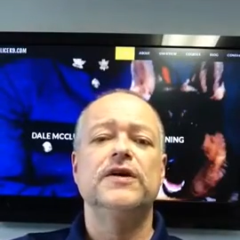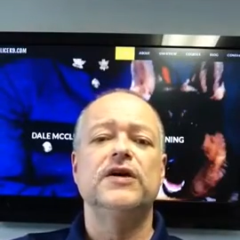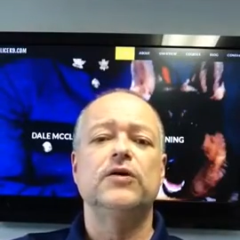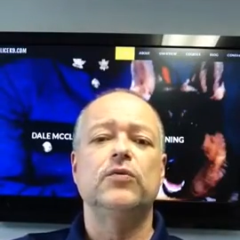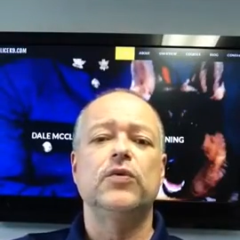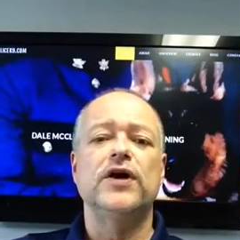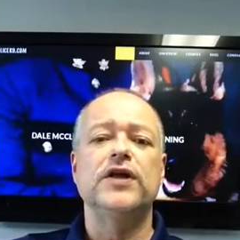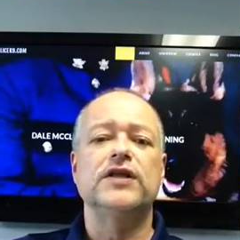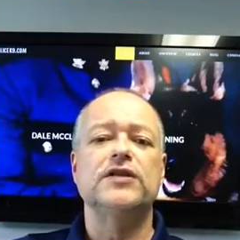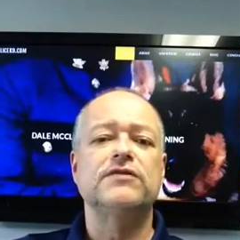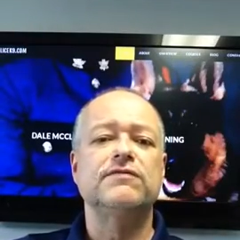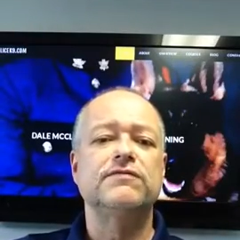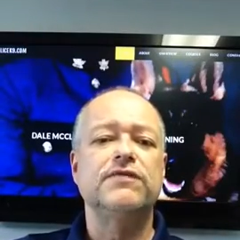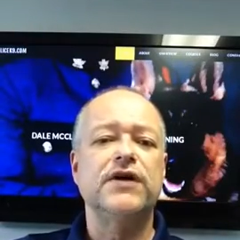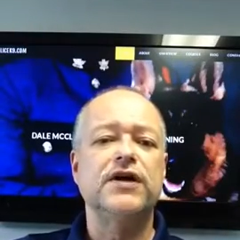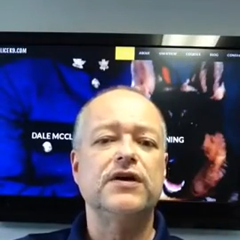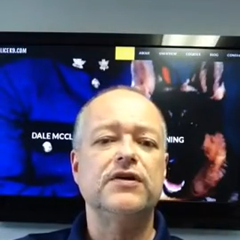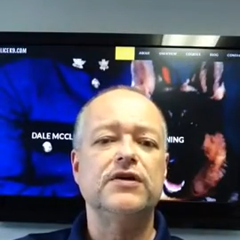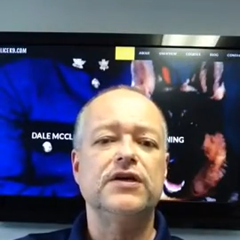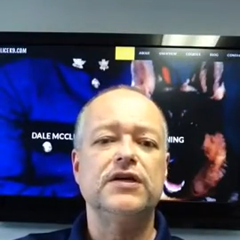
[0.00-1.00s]
in a way that's
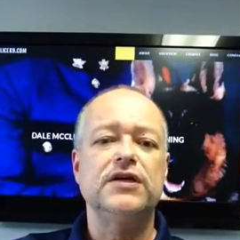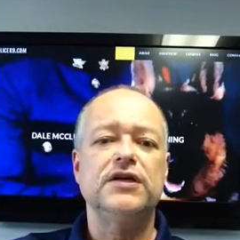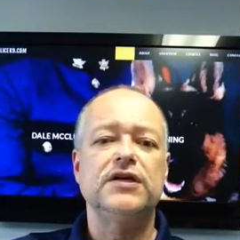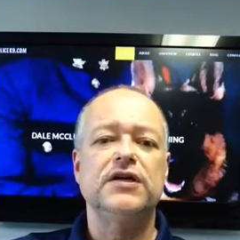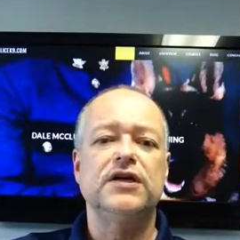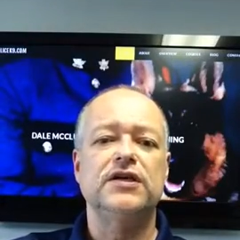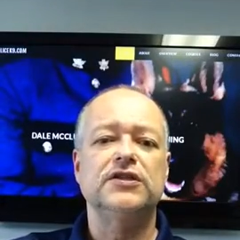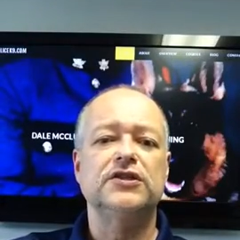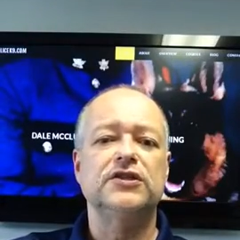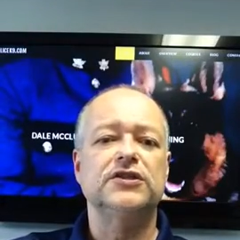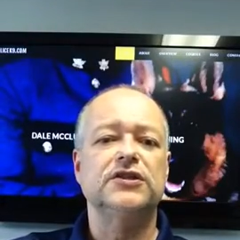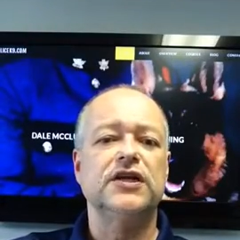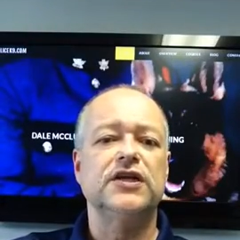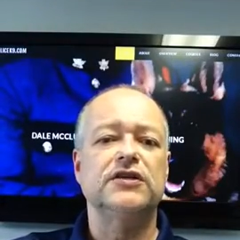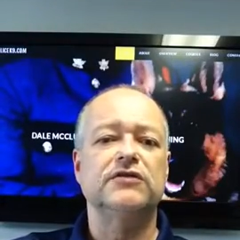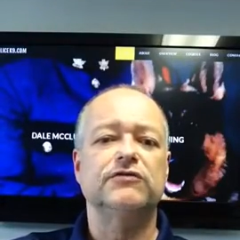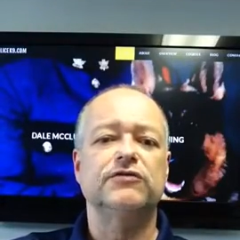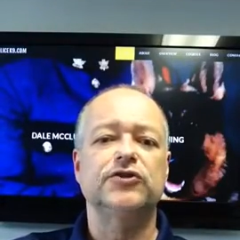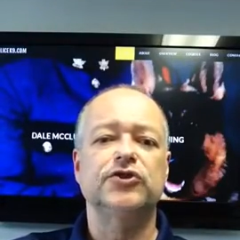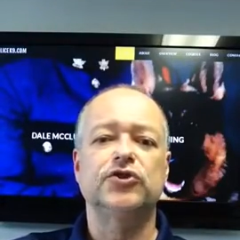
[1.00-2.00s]
very just kind
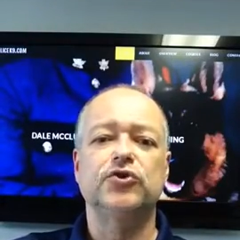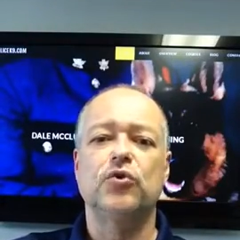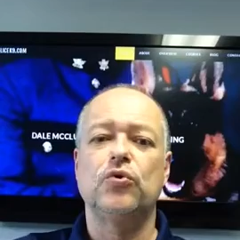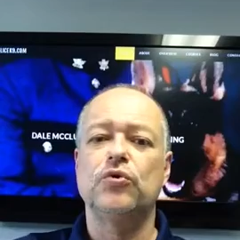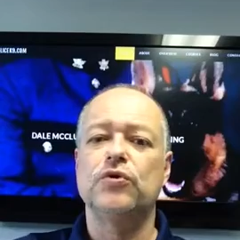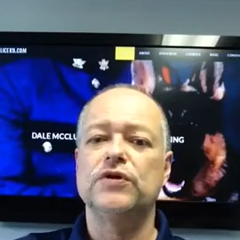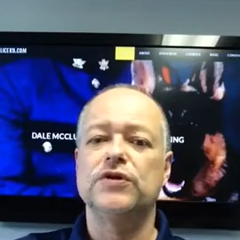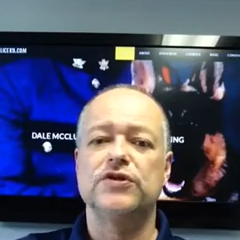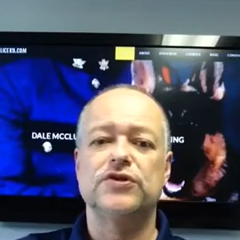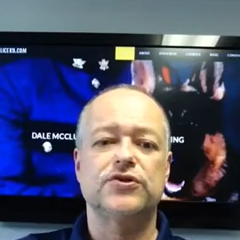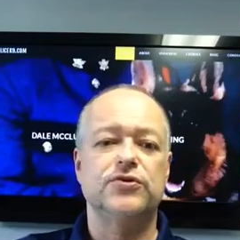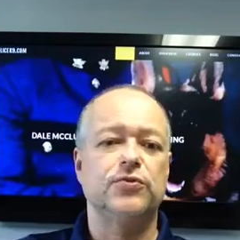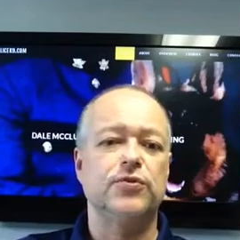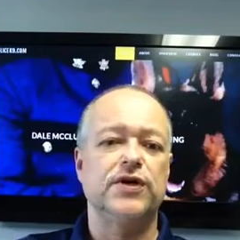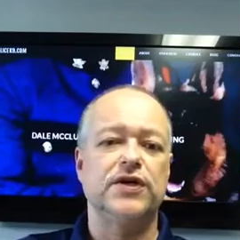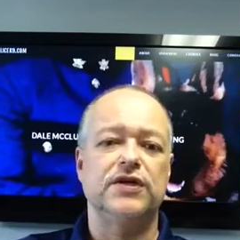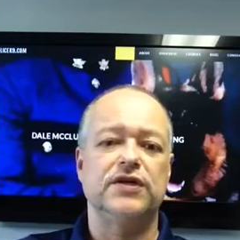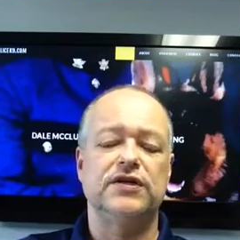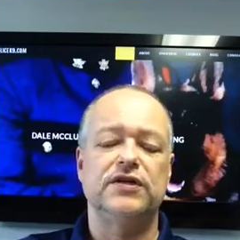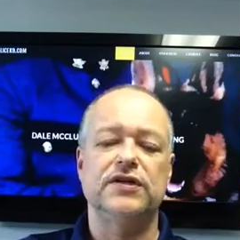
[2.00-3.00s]
of short and
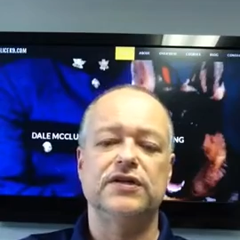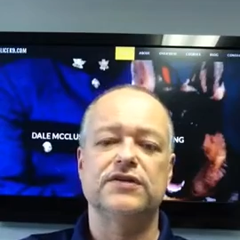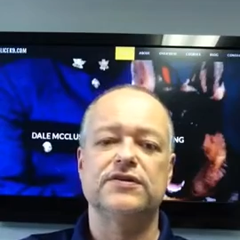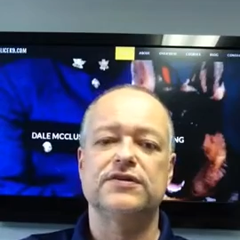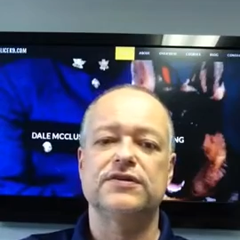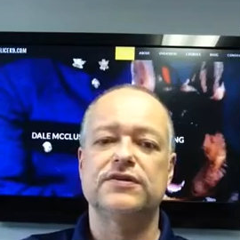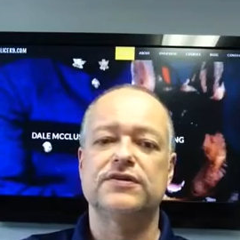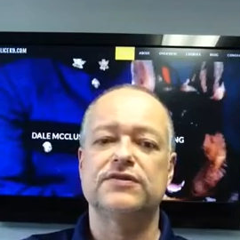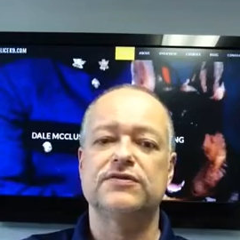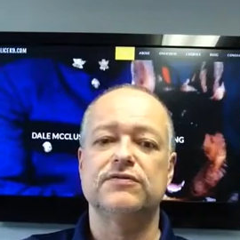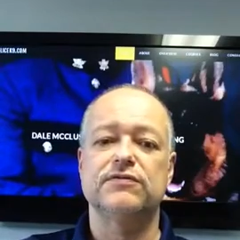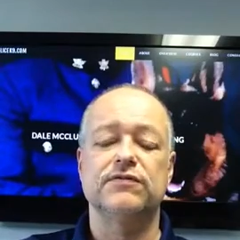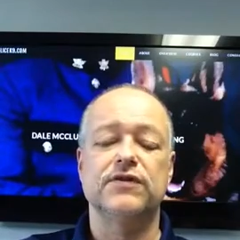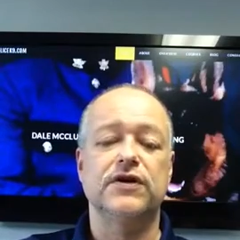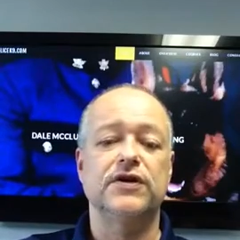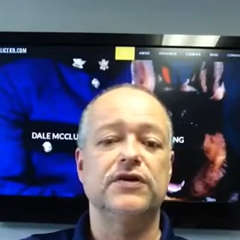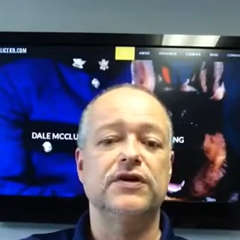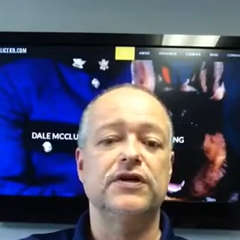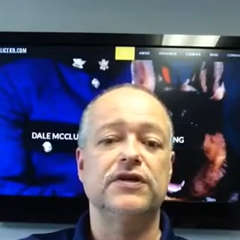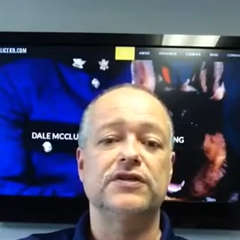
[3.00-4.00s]
sweet. It's this
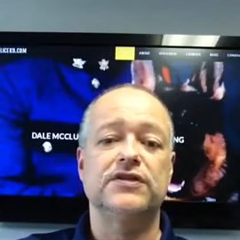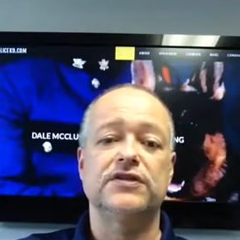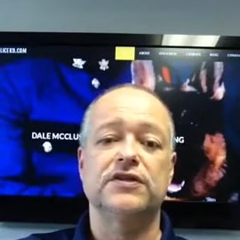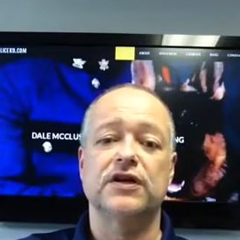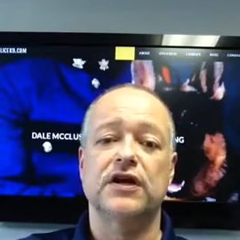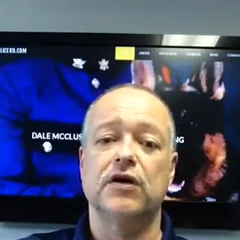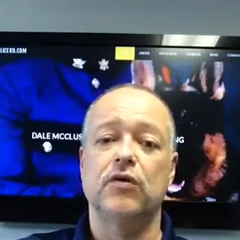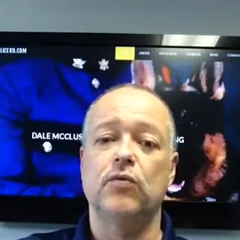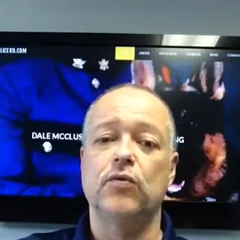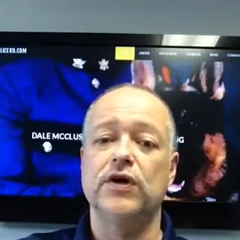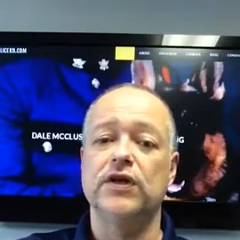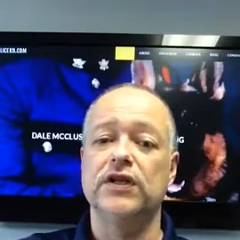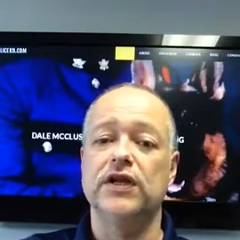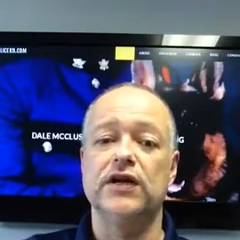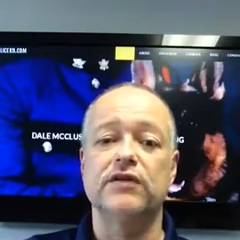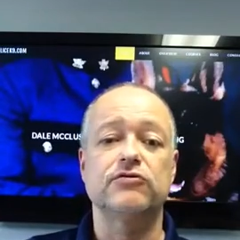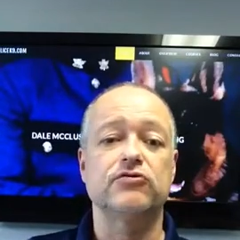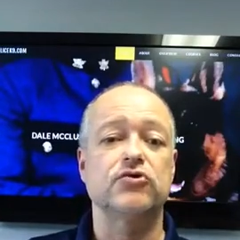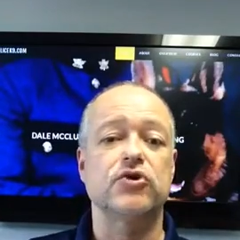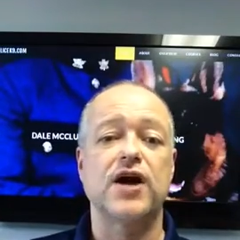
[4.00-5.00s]
is like a
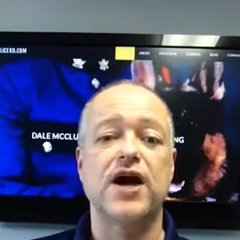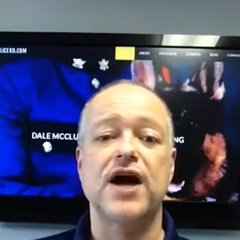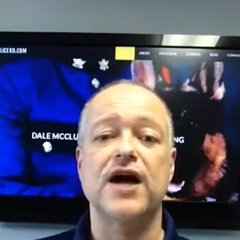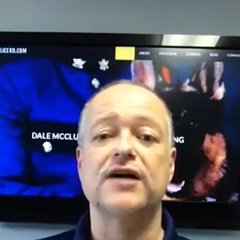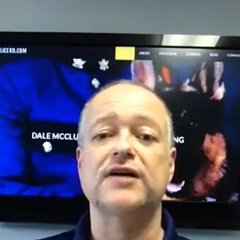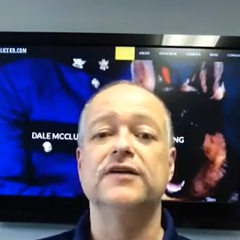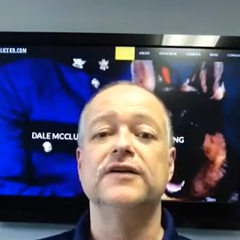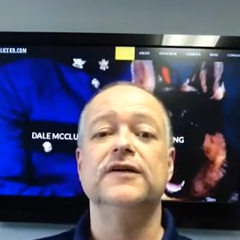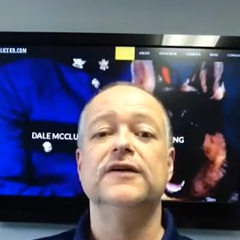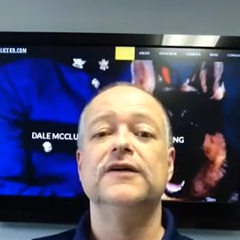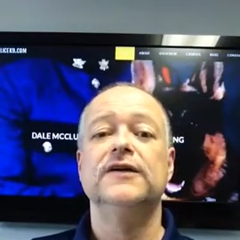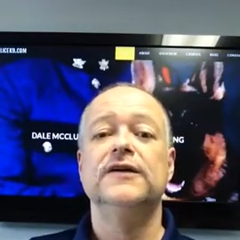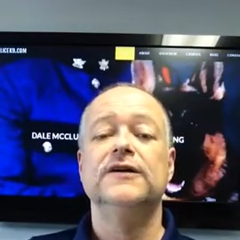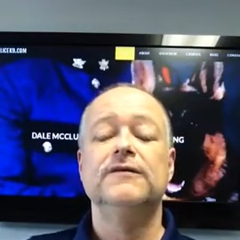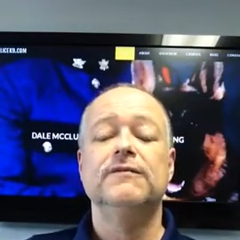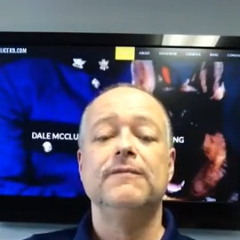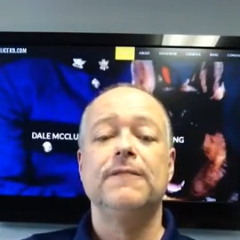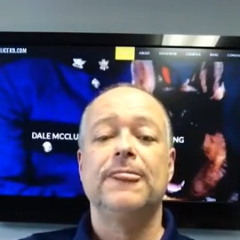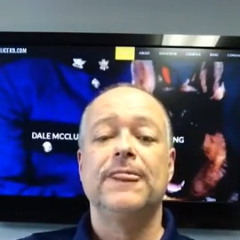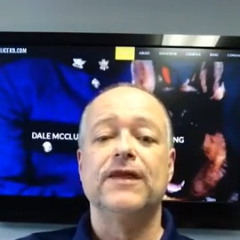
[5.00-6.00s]
one-leg track.
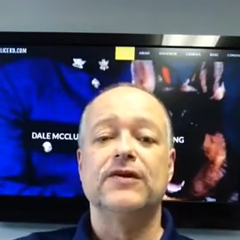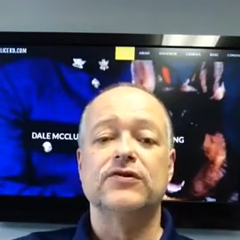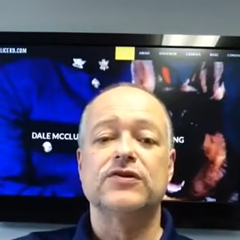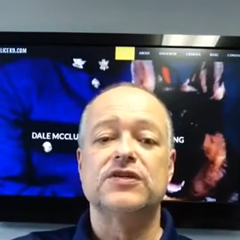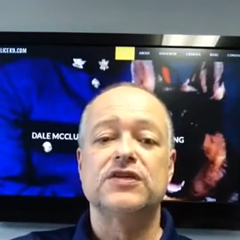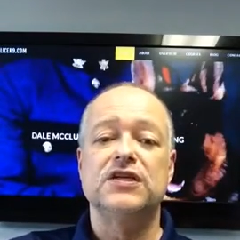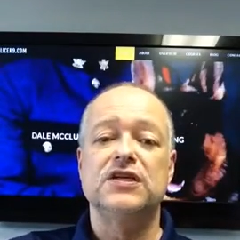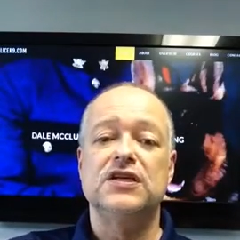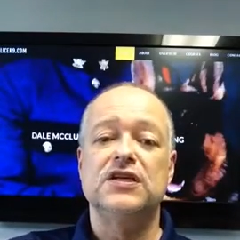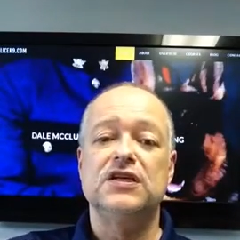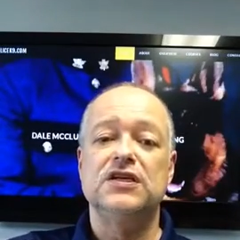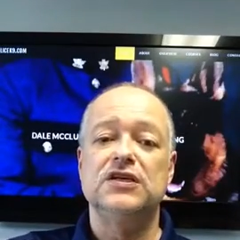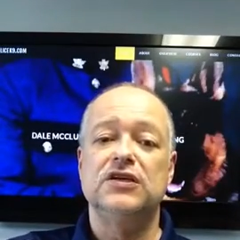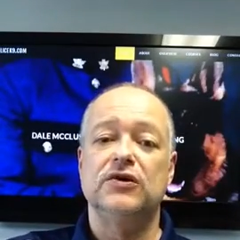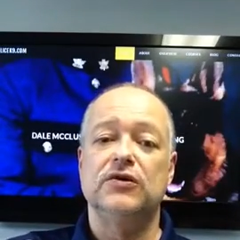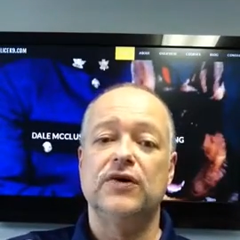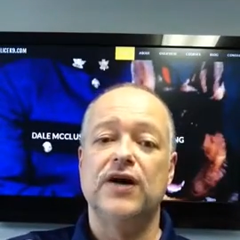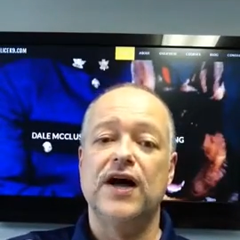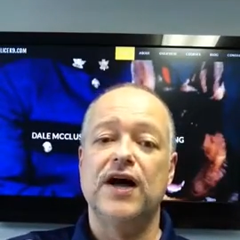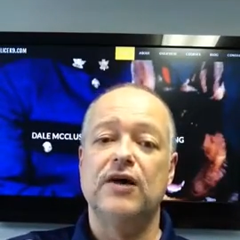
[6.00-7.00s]
You'll see
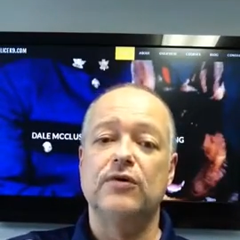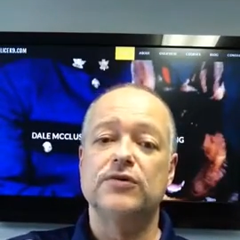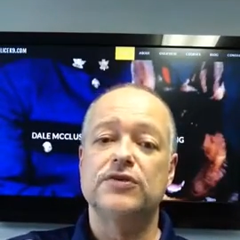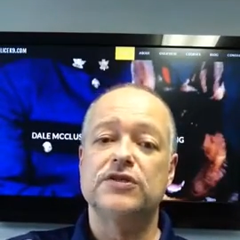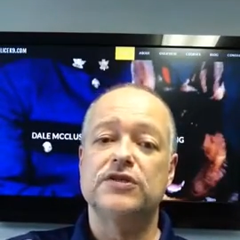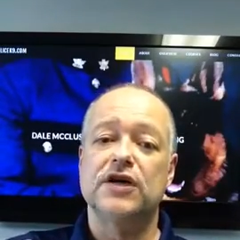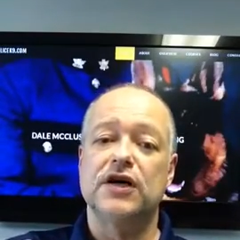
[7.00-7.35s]
how it's